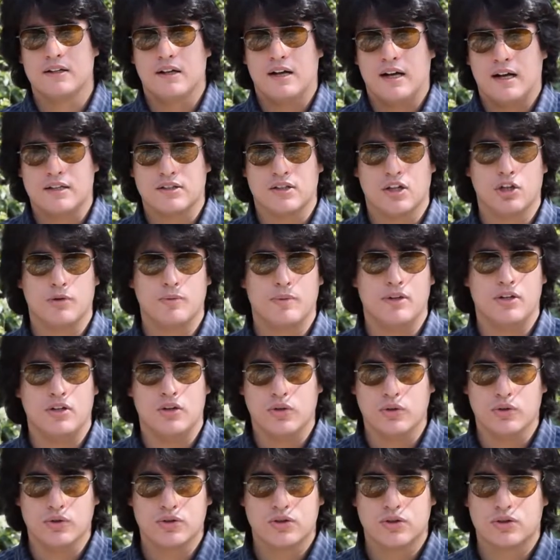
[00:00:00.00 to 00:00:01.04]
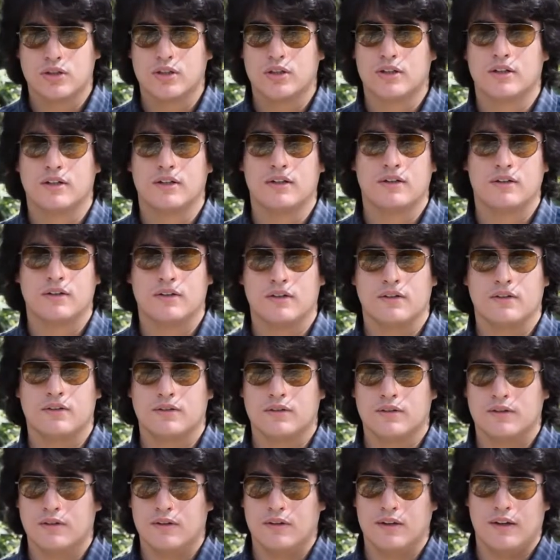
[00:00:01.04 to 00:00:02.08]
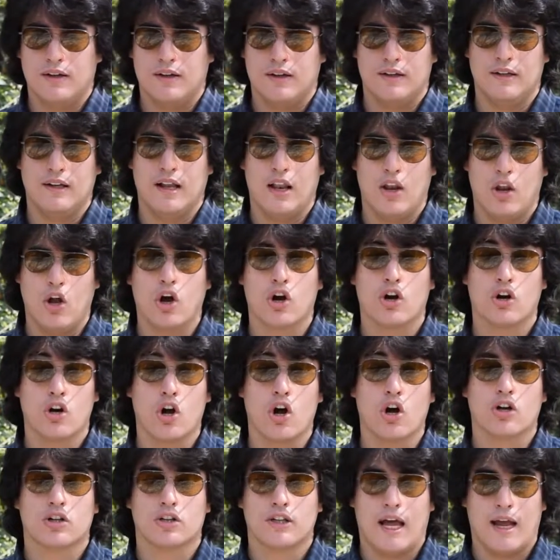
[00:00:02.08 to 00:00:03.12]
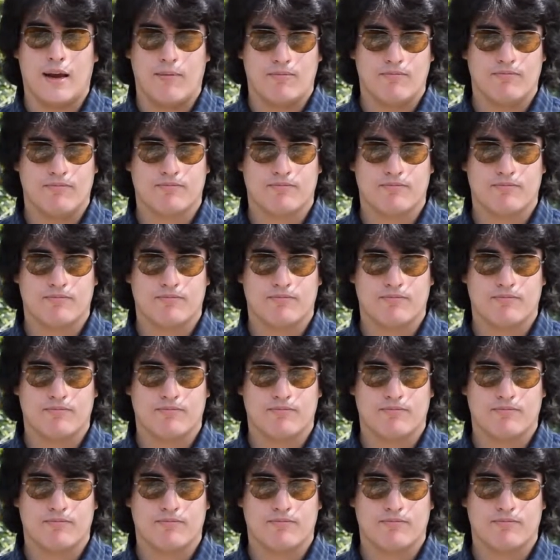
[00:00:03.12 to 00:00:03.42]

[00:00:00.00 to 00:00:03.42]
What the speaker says: has not been used in a long time.